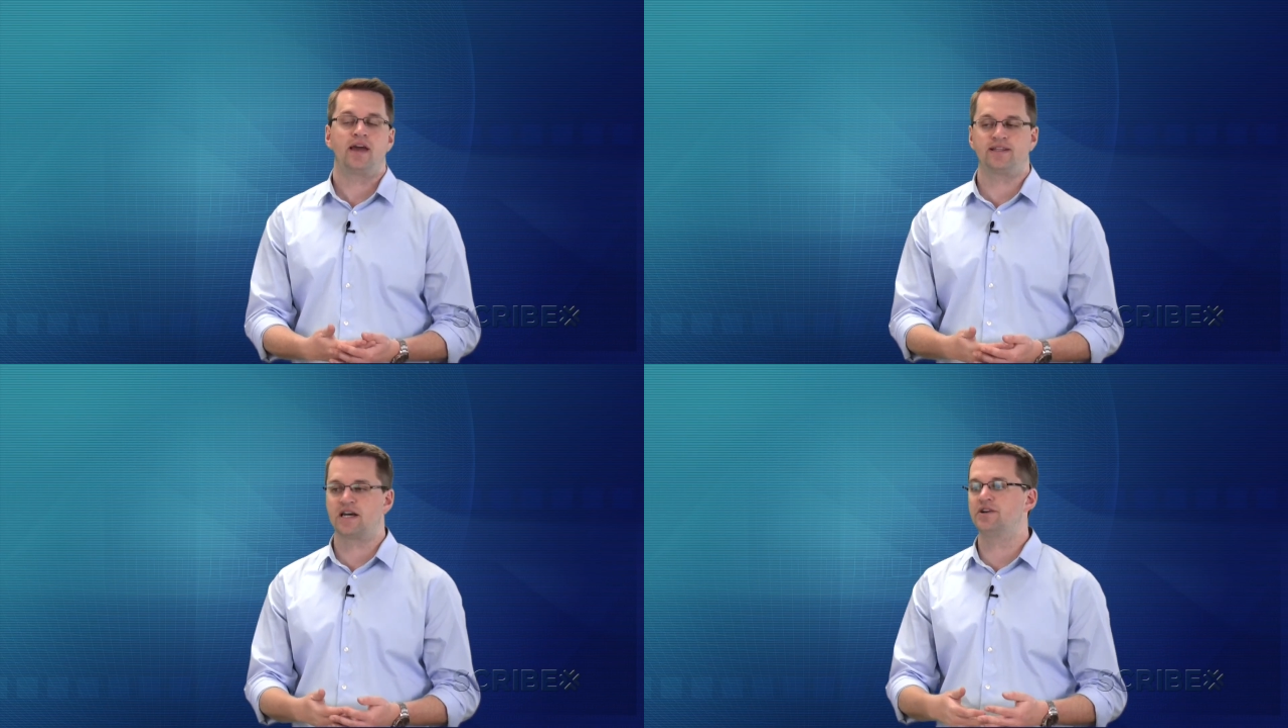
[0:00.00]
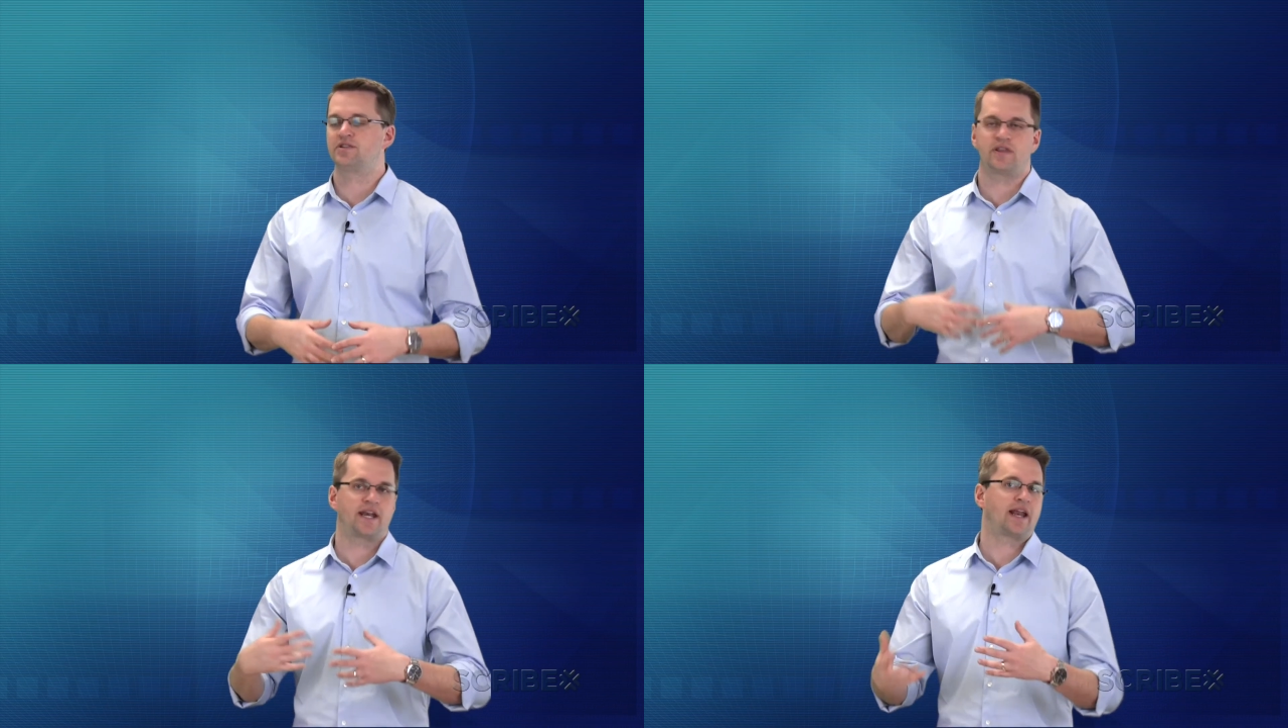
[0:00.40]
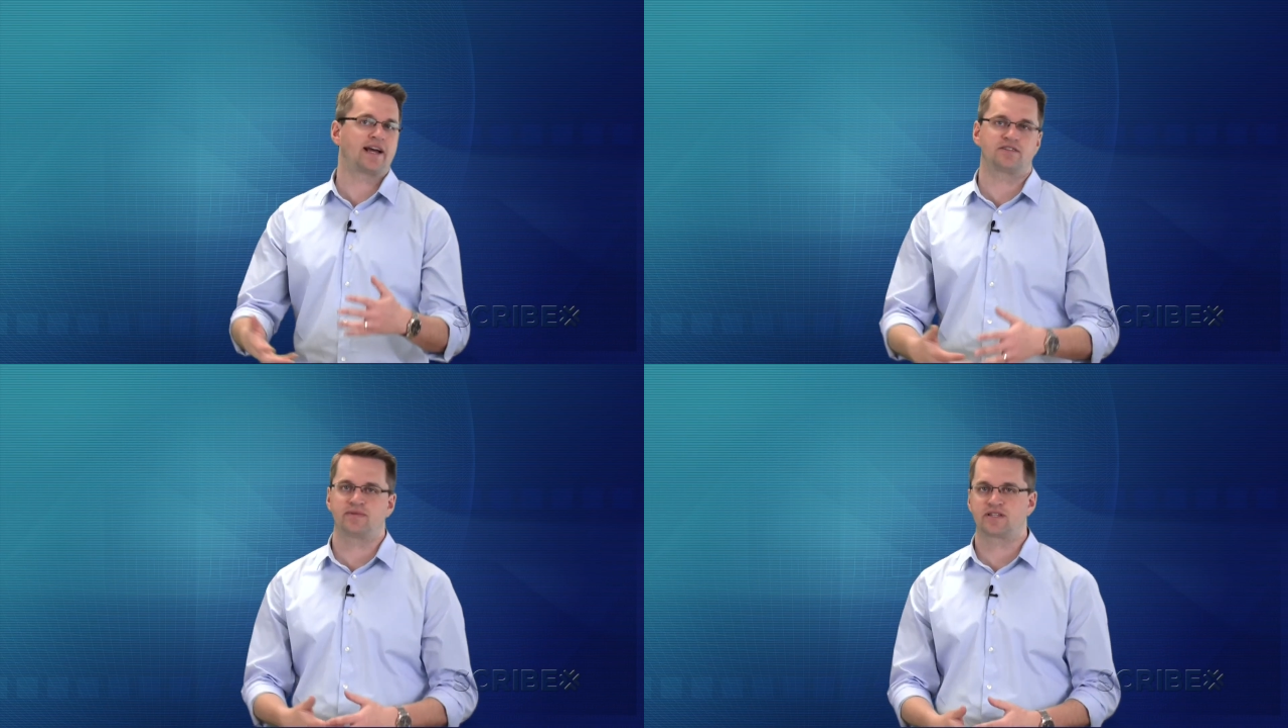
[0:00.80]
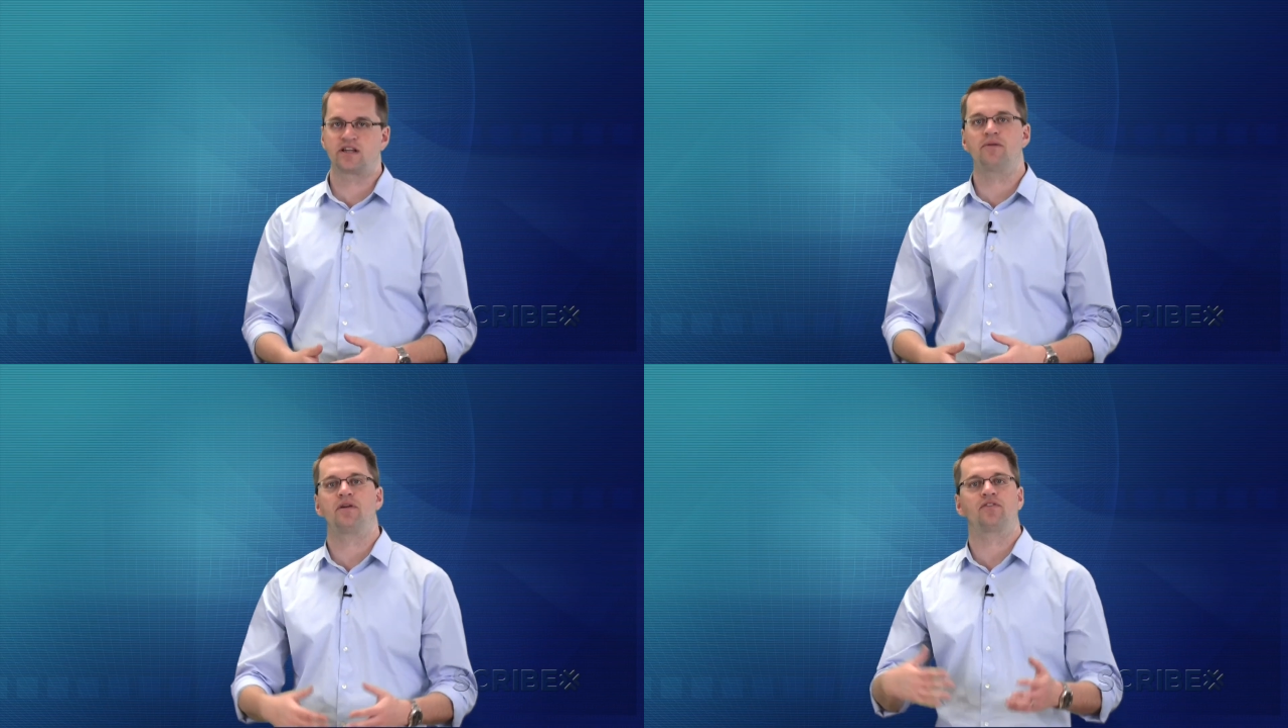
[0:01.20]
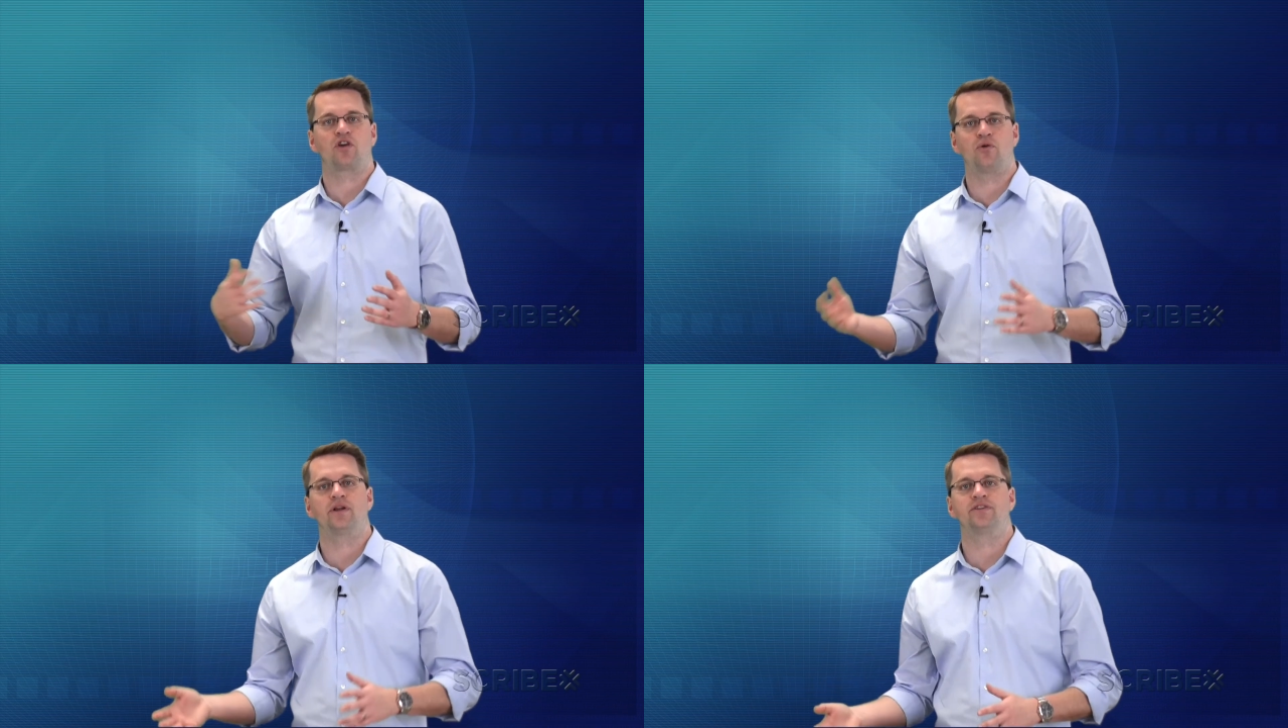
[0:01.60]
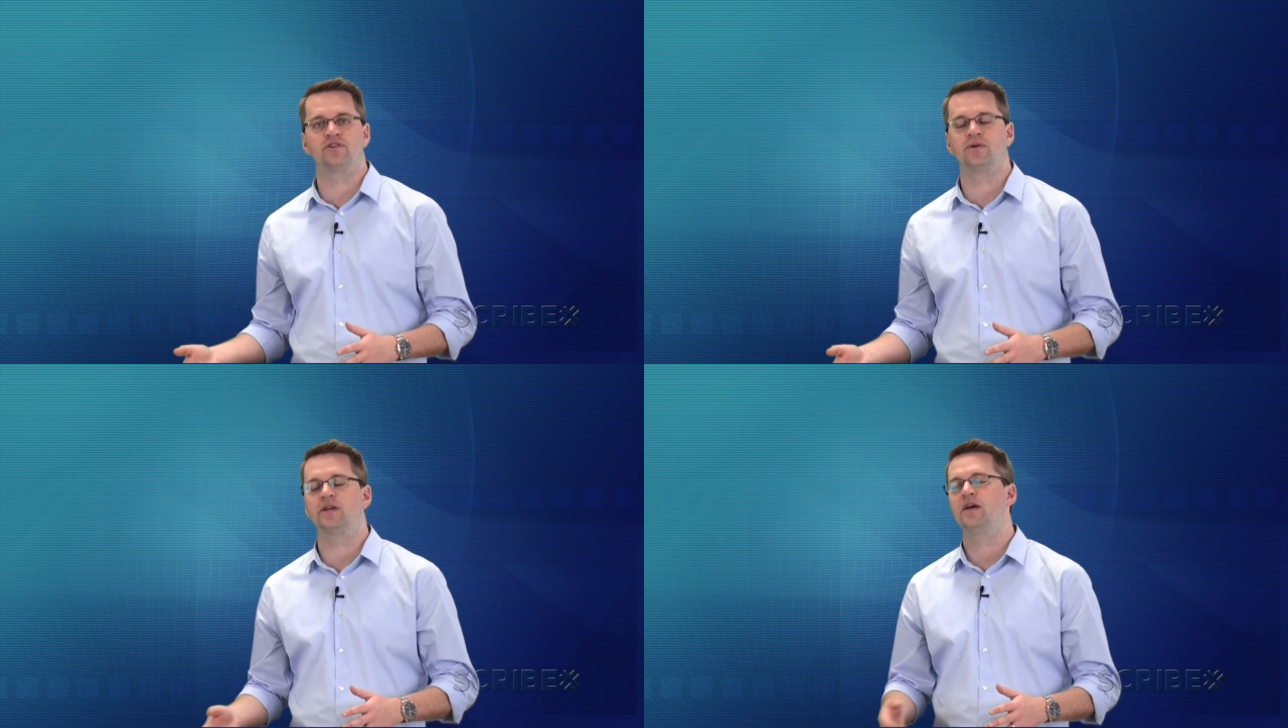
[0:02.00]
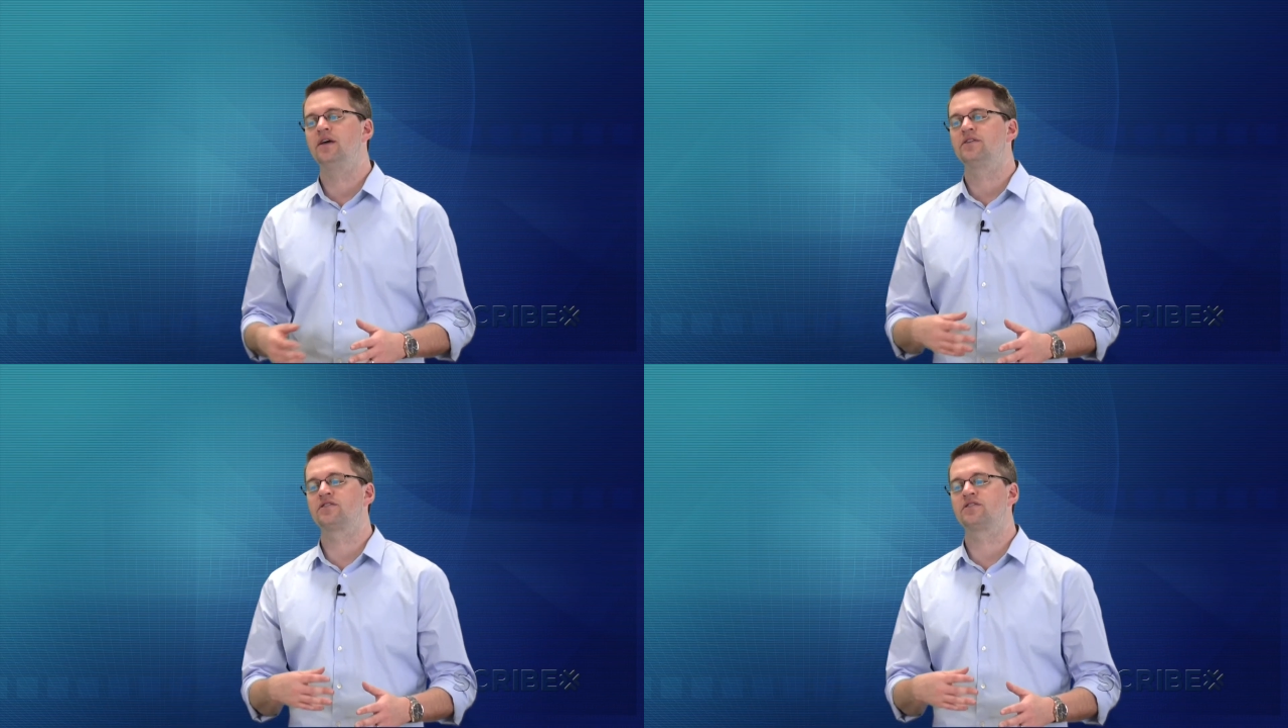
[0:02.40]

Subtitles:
It tells you that it hasn't been set up. You have to go in and do it.